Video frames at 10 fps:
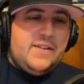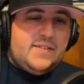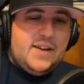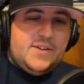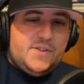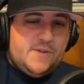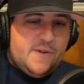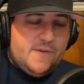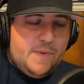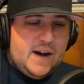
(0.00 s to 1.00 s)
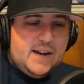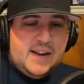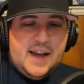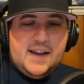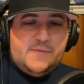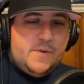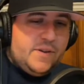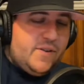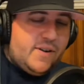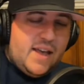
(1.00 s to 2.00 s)
Stages of Growth podcast, where we
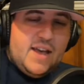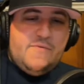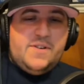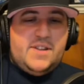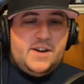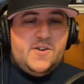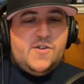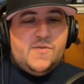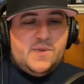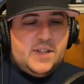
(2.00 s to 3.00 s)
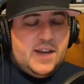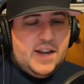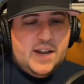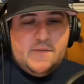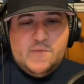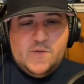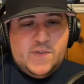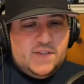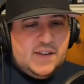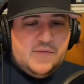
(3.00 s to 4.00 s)
talk everything nerd related
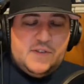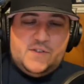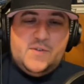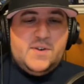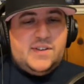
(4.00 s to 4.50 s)
movies, TVs, toys,